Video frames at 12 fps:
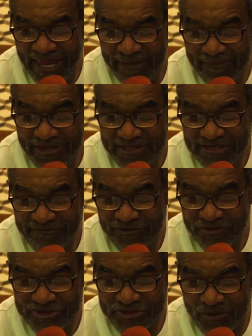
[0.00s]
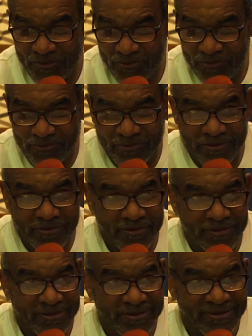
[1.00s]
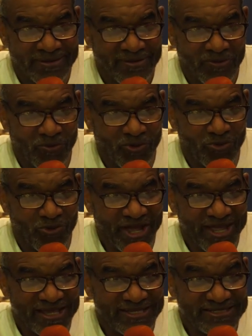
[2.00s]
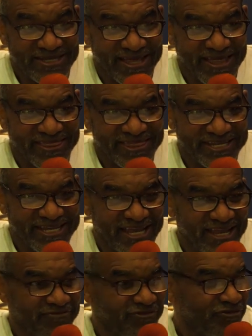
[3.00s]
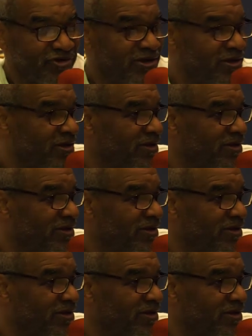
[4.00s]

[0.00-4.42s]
enemies of her soul would raise the deliverer.